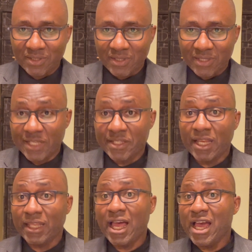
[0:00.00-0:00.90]
that their
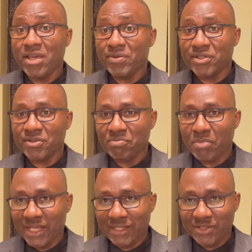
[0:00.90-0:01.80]
lives
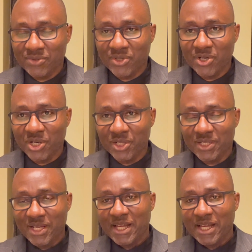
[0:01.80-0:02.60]
matter to God,